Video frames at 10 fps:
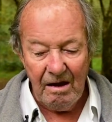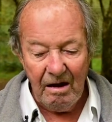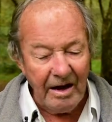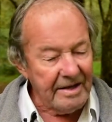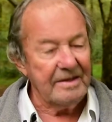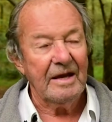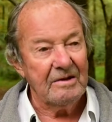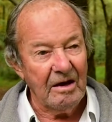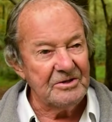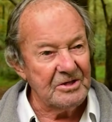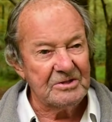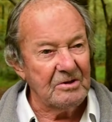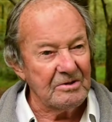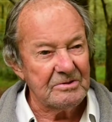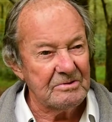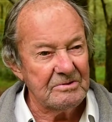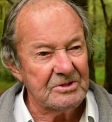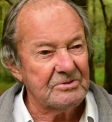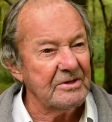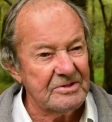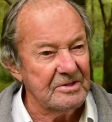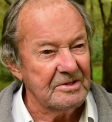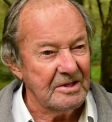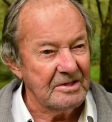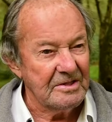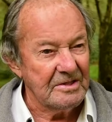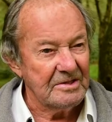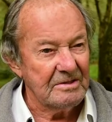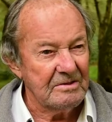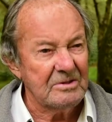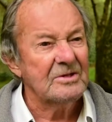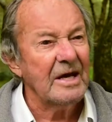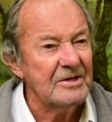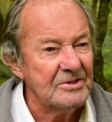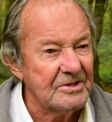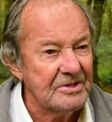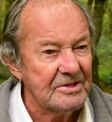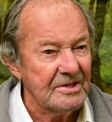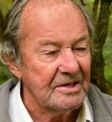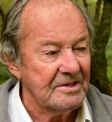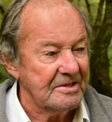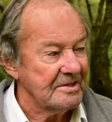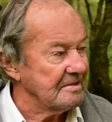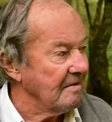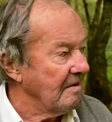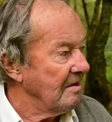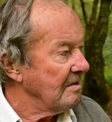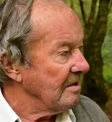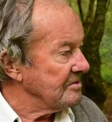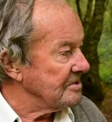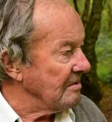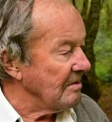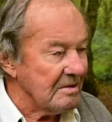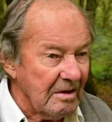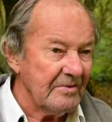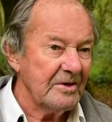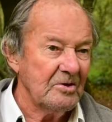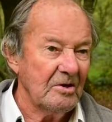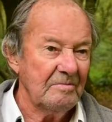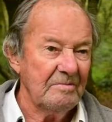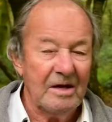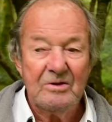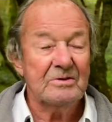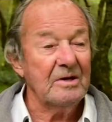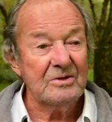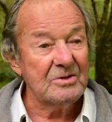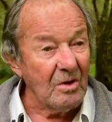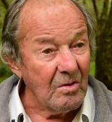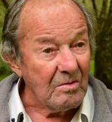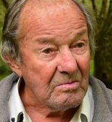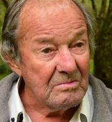I think I just got stress diseases, contagious diseases. And so a lot of the time I couldn't go to school.